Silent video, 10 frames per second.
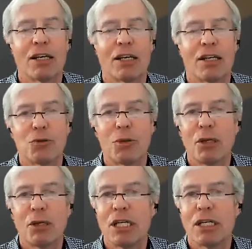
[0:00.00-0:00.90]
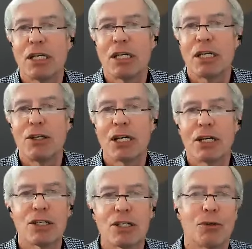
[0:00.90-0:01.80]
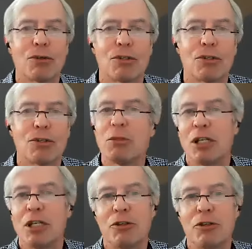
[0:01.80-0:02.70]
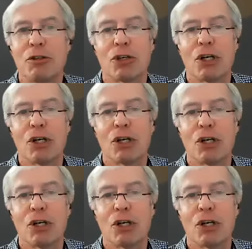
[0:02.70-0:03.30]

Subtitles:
You spend the money today and you get a customer sometime in the future.